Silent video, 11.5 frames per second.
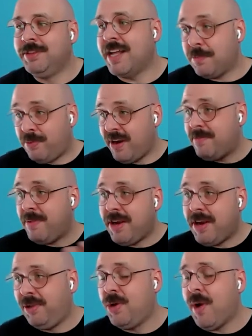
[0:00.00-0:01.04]
That's a pretty
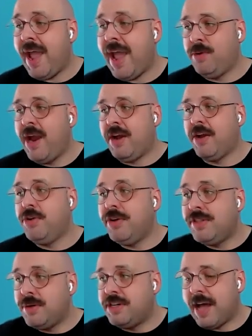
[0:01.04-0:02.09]
big clue, hey, where you could
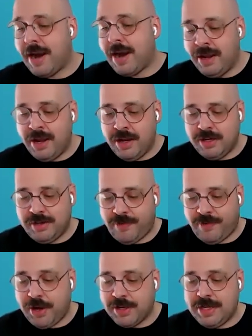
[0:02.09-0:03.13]
use your data to
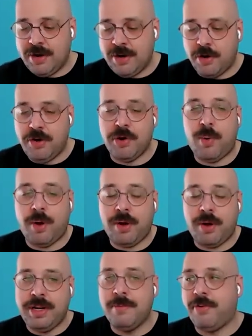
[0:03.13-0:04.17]
focus in on your
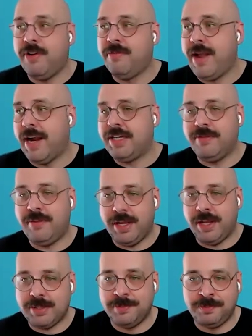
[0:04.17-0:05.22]
quality improvement
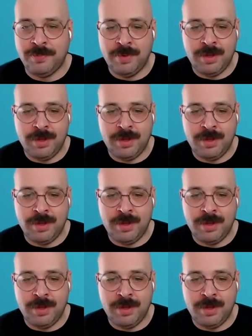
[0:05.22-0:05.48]
activities.